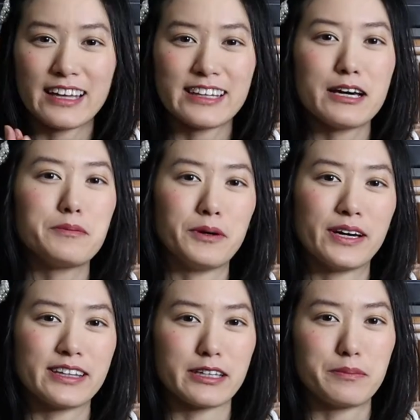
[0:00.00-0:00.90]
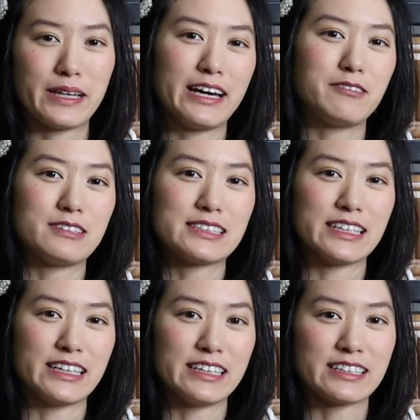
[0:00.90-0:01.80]
At that point, the plant was
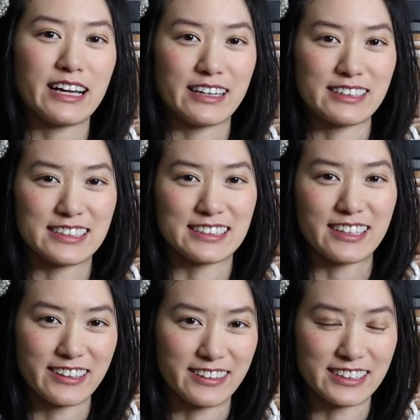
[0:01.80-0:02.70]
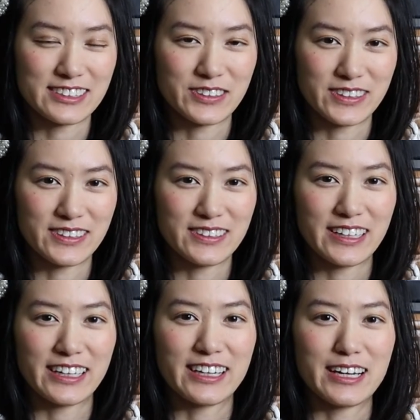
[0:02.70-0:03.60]
in cactus and succulent soil
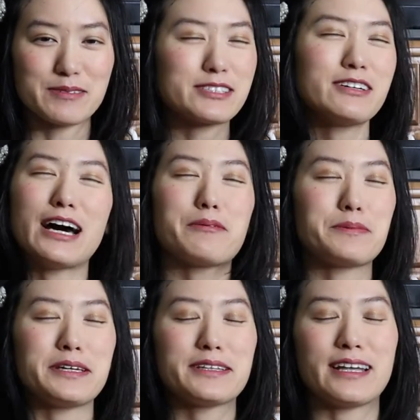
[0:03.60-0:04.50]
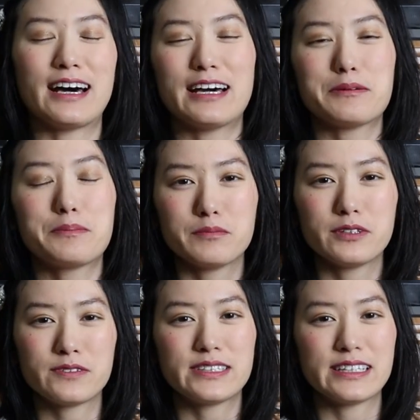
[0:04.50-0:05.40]
and I'm so happy that I
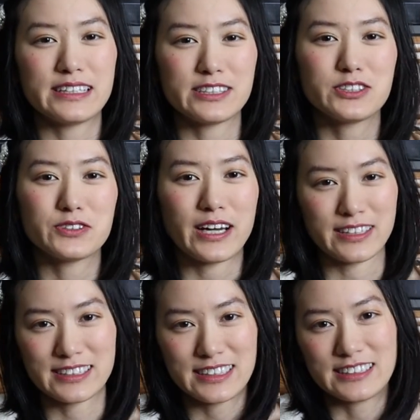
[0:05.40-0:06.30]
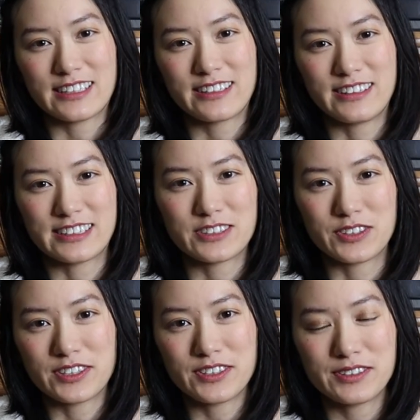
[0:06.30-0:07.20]
moved it into cactus and succulent
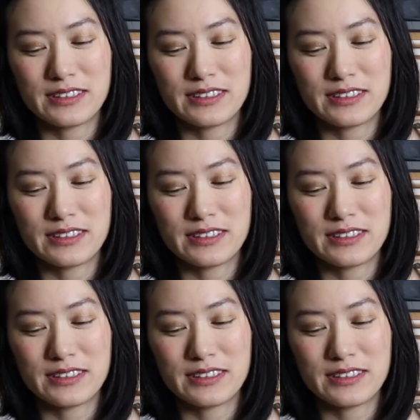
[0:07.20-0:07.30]
soil.